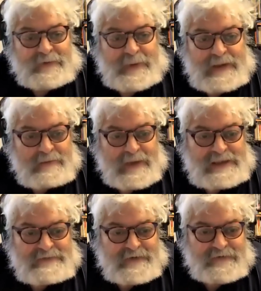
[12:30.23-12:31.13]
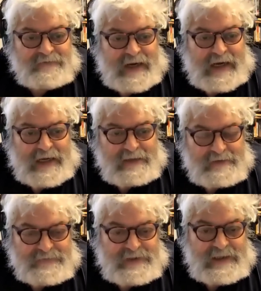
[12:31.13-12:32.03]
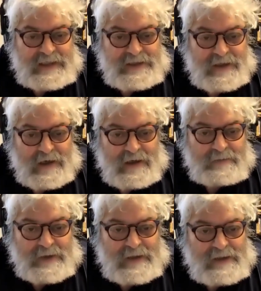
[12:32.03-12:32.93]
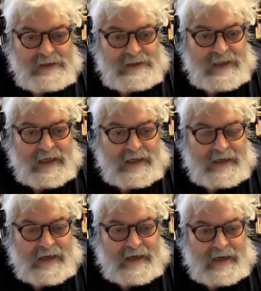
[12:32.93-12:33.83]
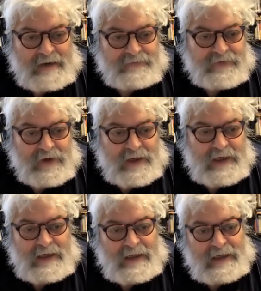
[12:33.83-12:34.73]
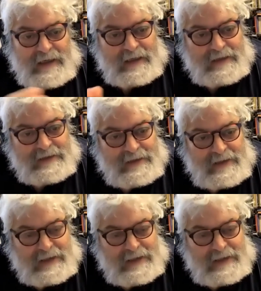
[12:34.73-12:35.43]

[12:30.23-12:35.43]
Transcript: been much of a fan of CSR because I've thought it's